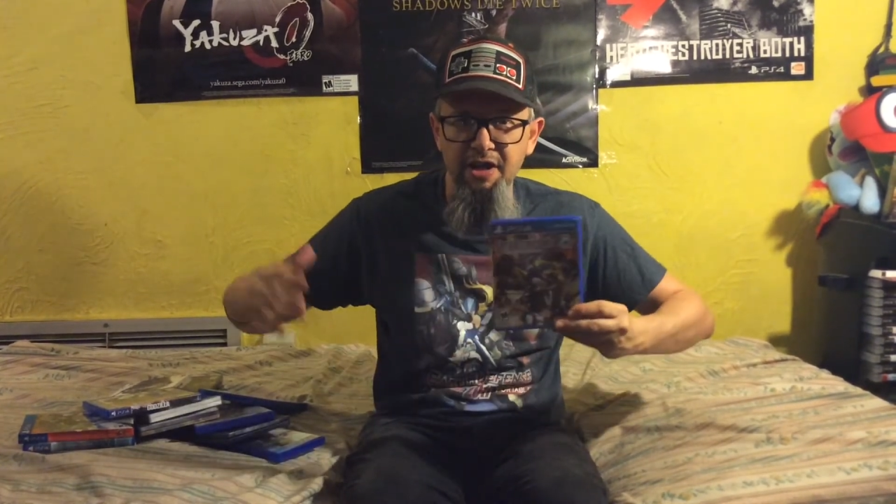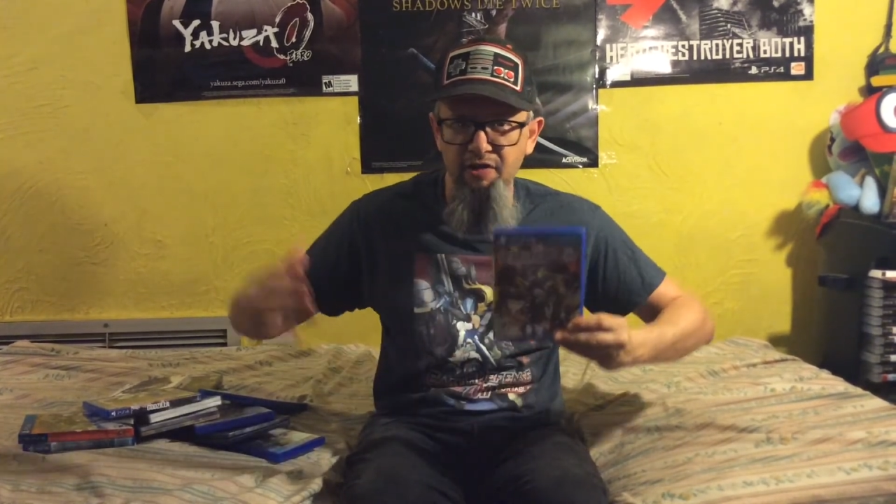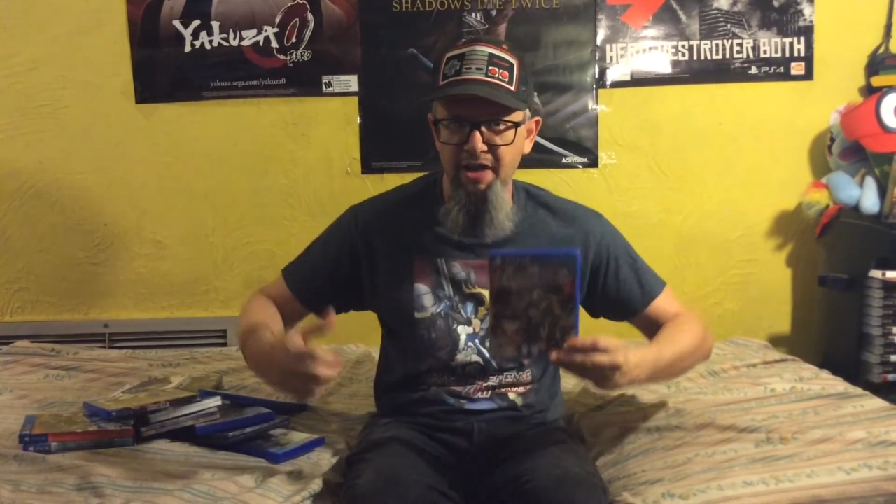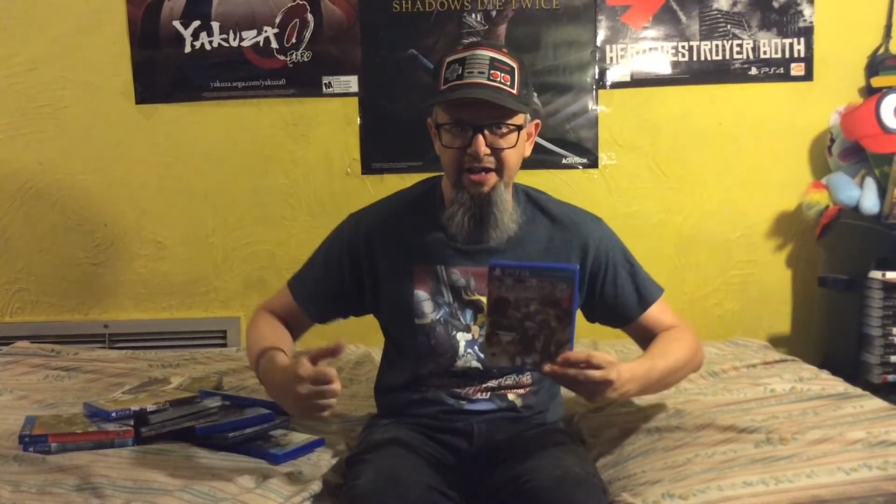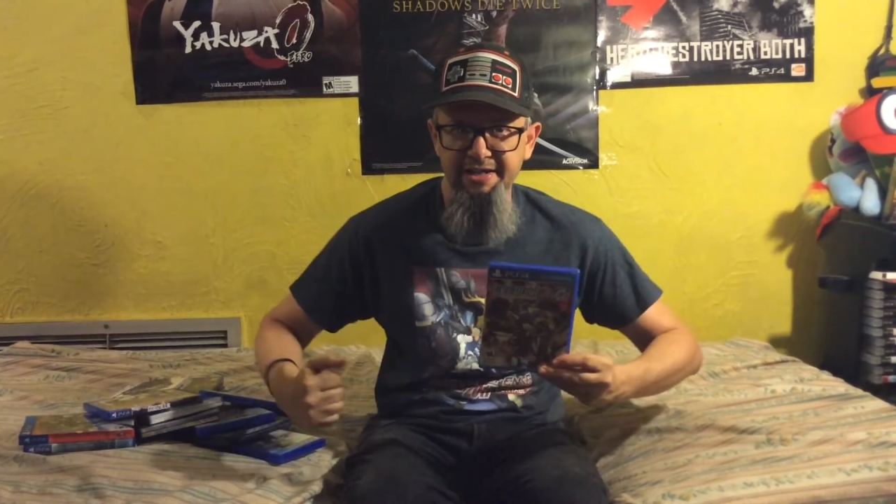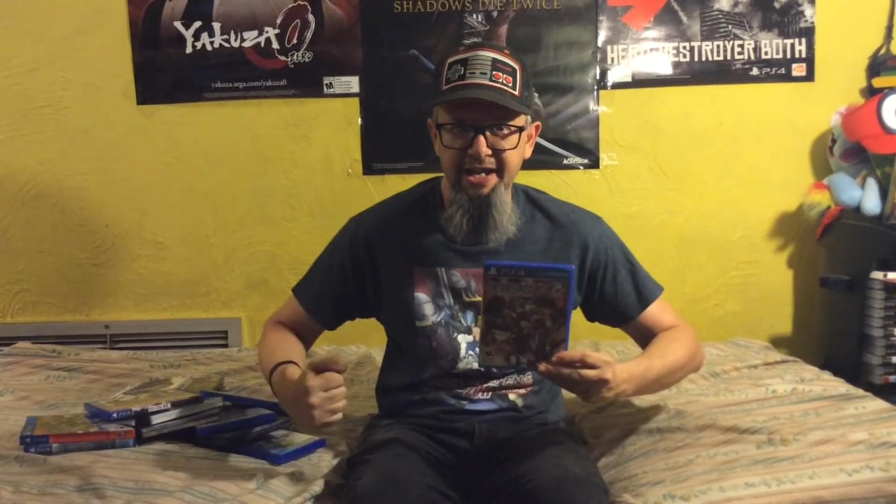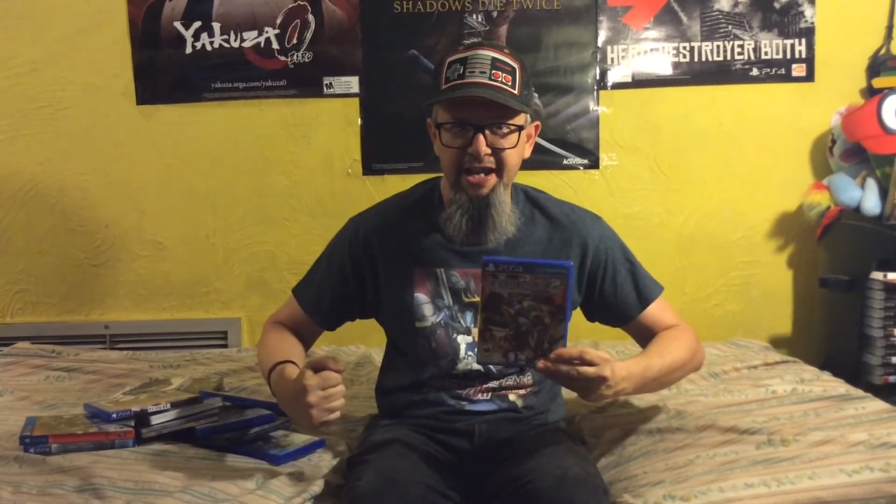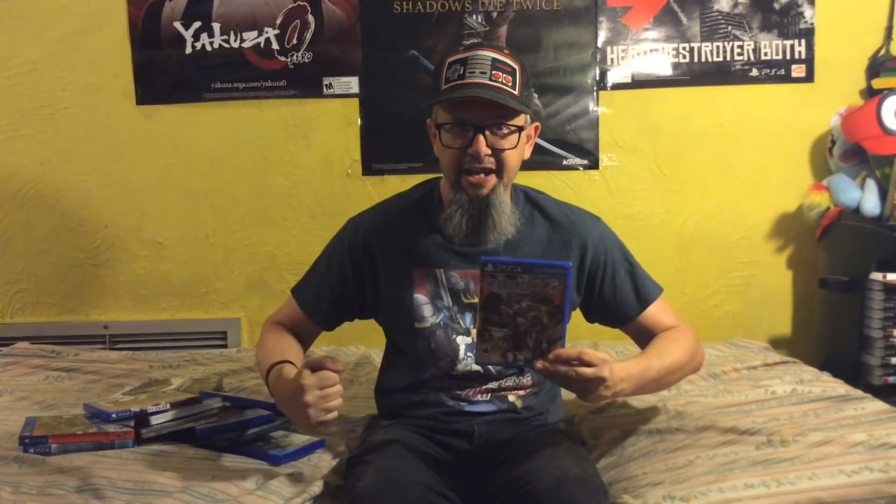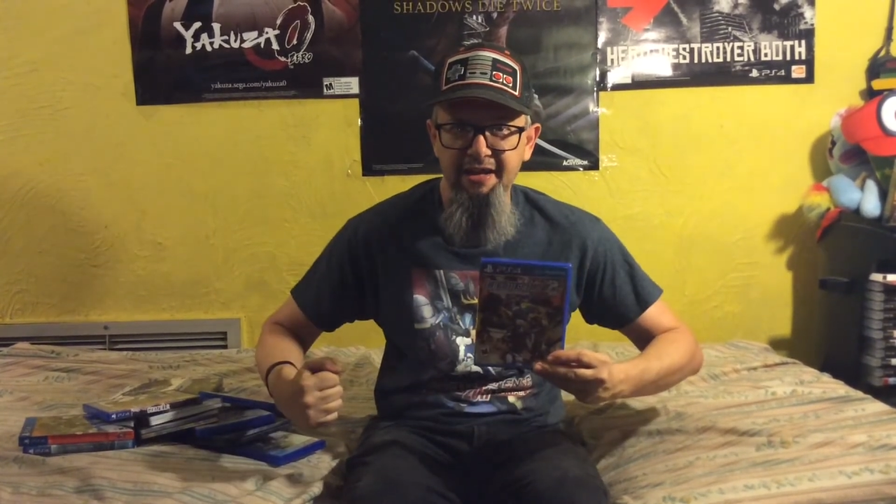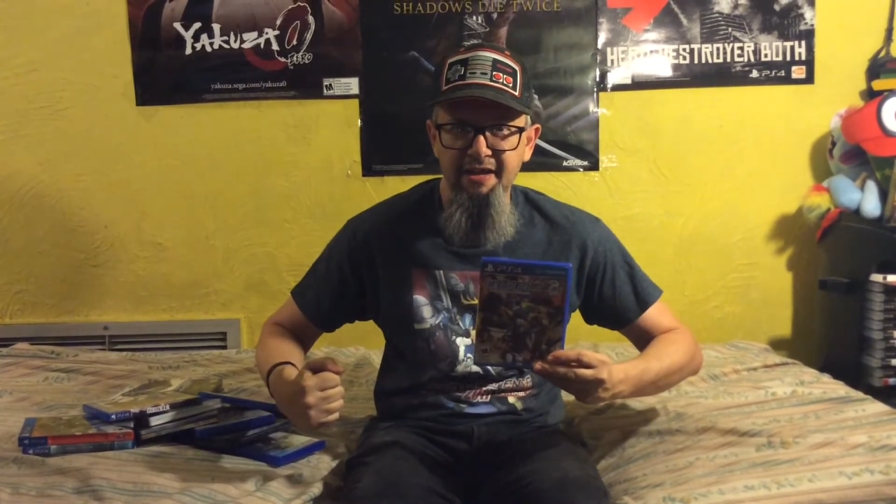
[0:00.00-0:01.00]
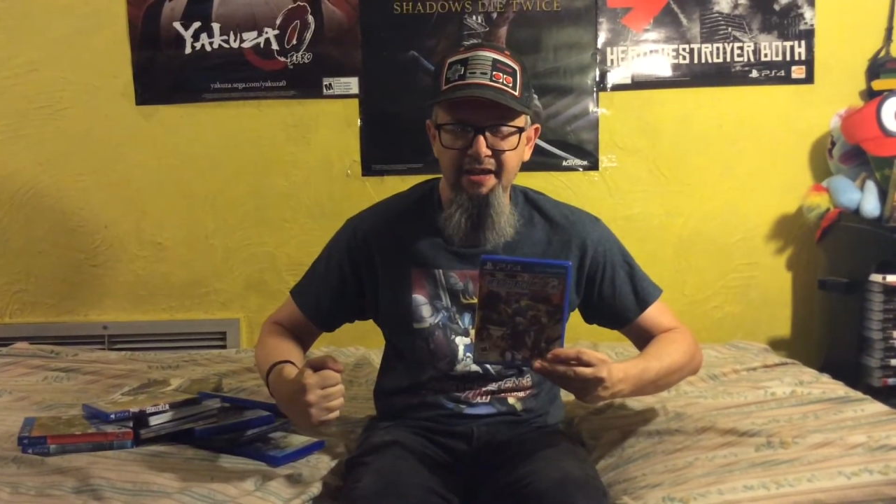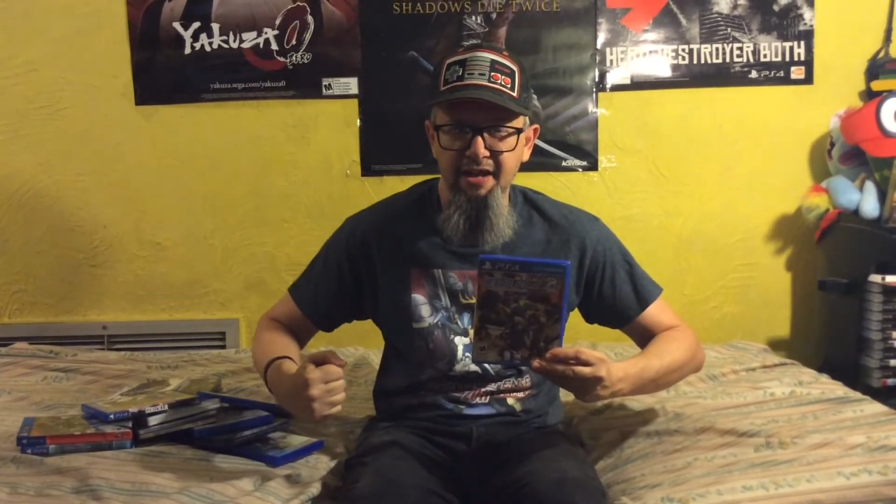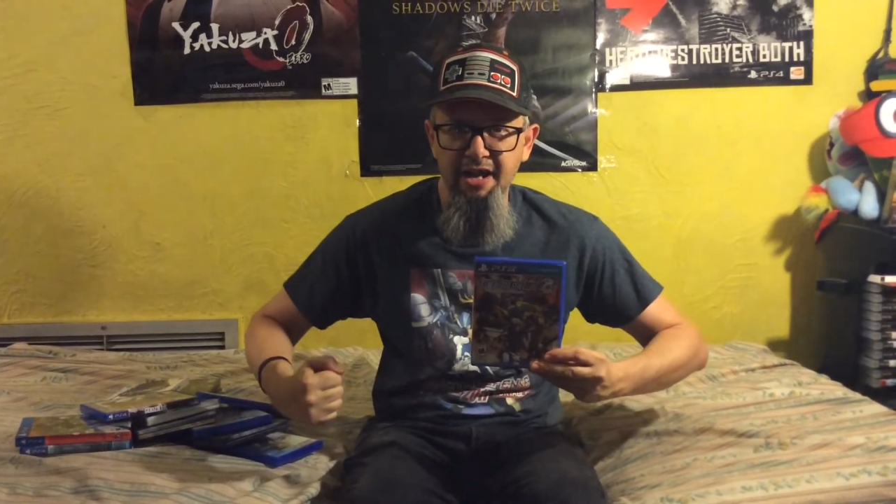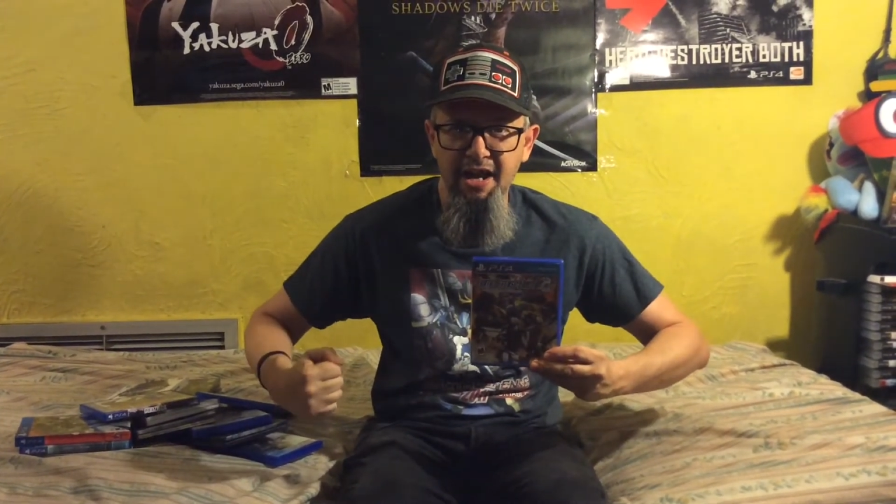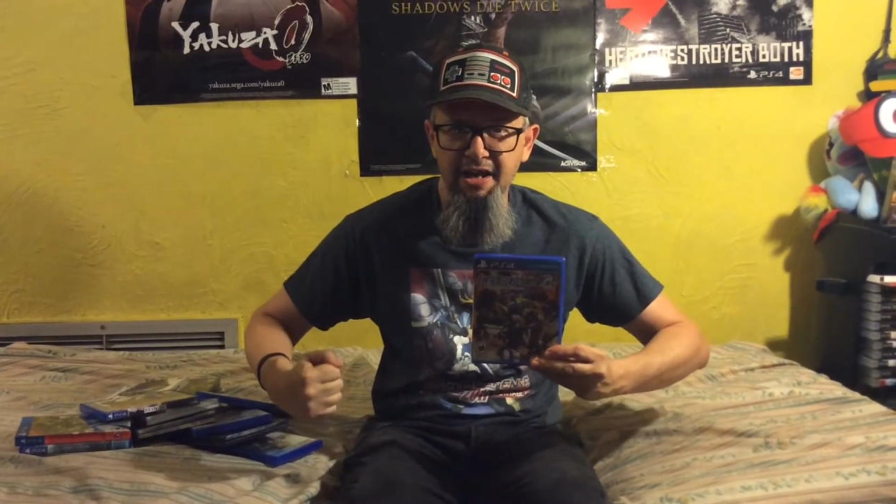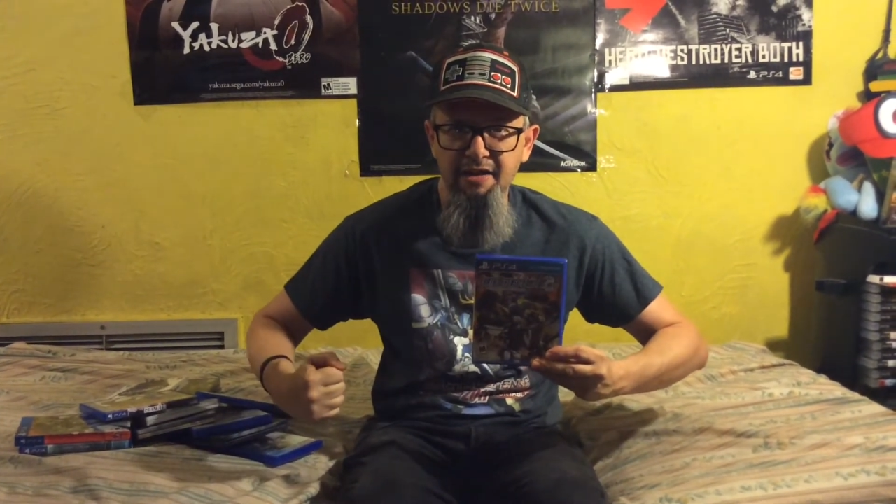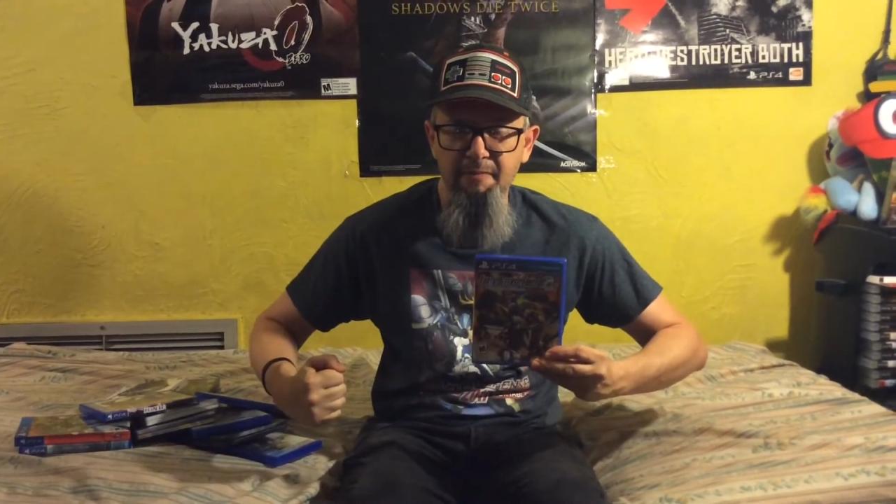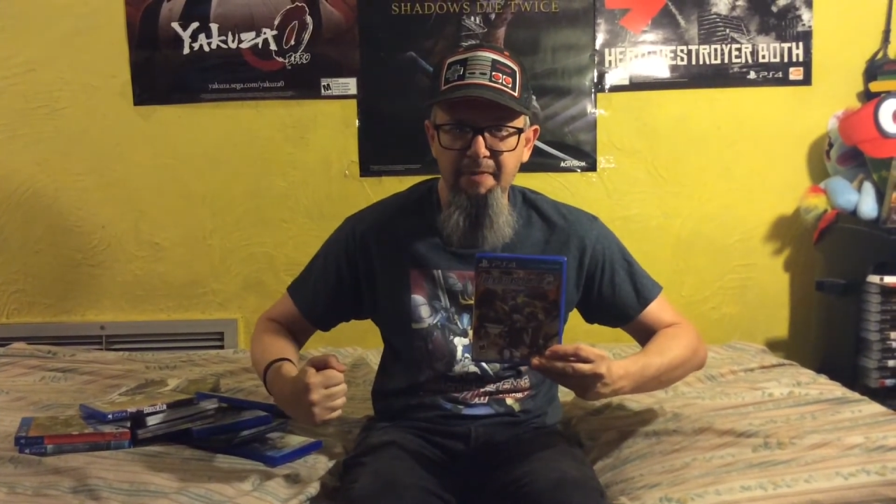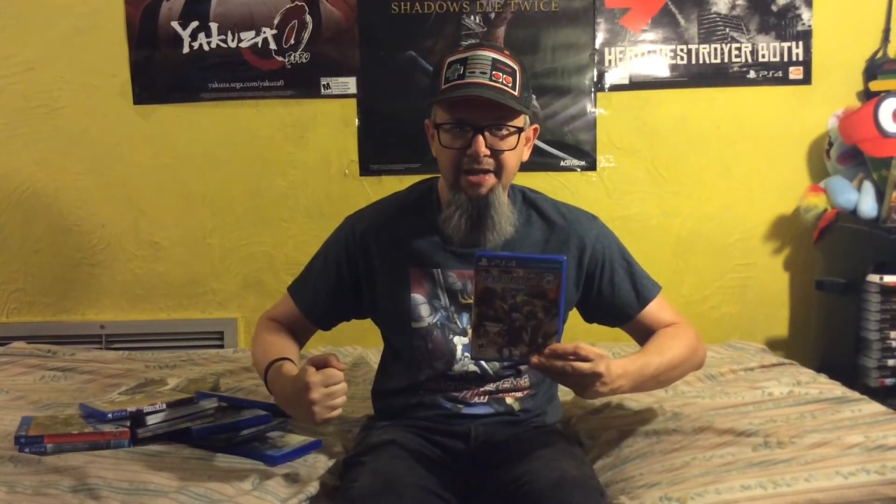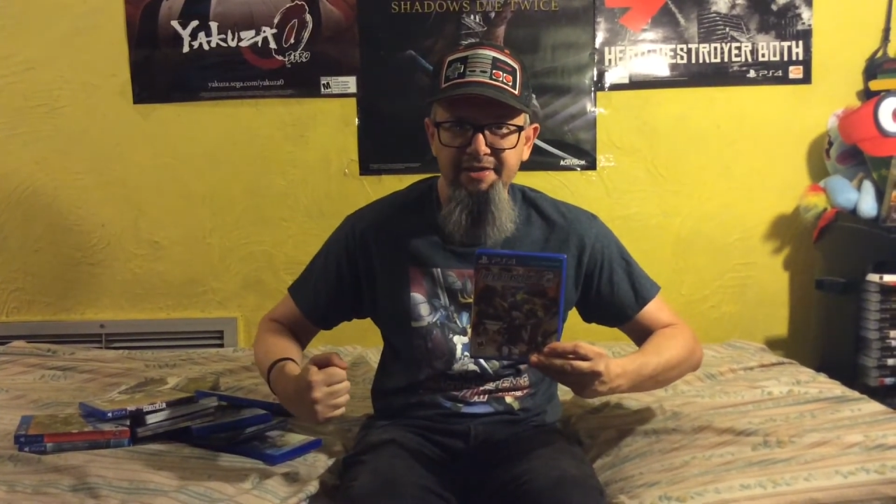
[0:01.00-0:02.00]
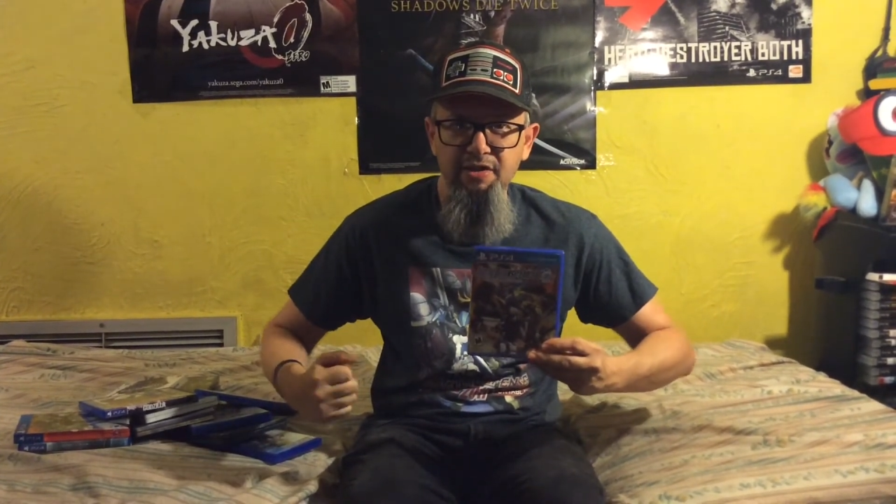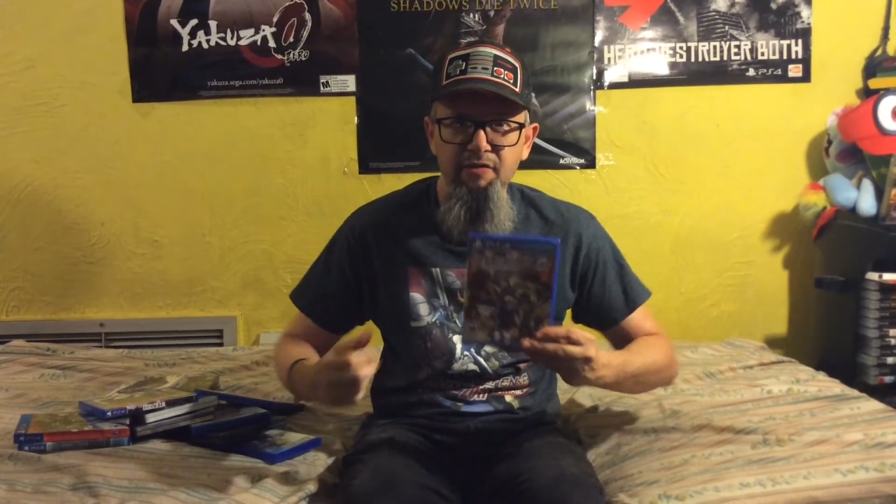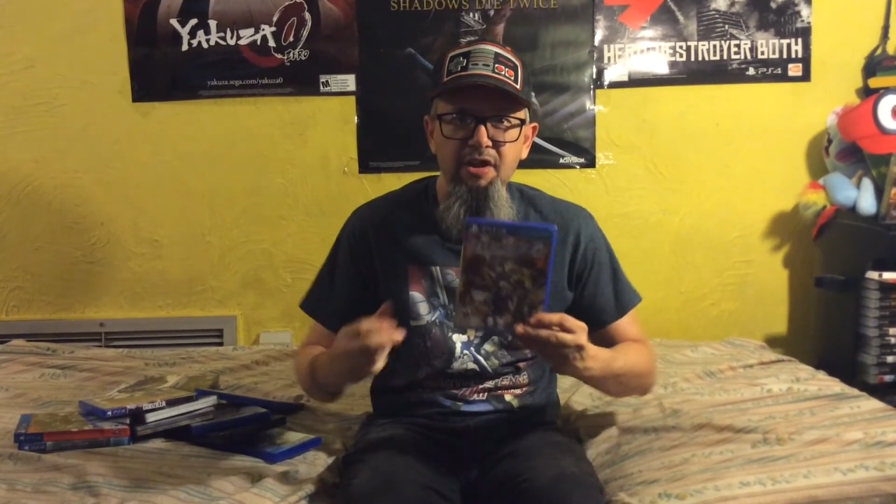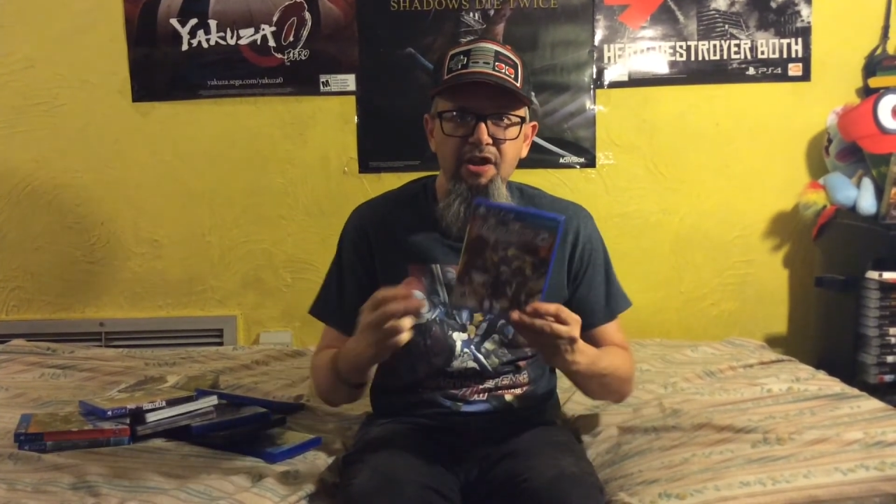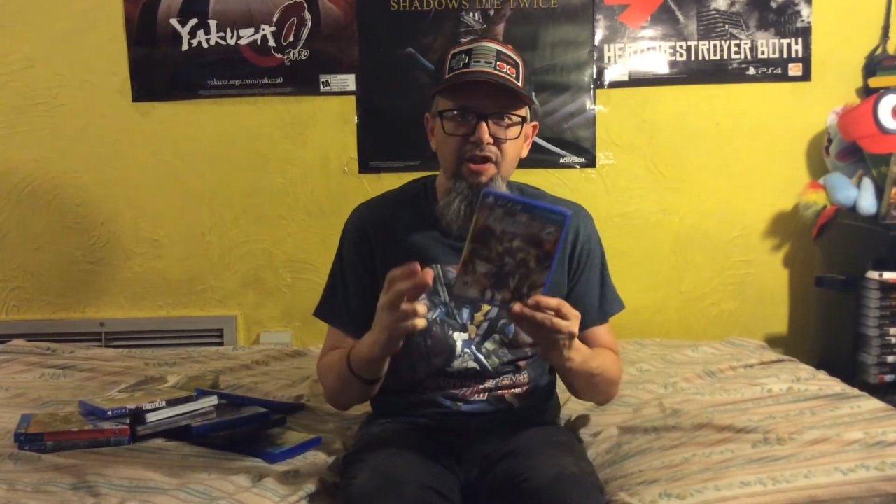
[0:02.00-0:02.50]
You're like a tank guy in a mech suit.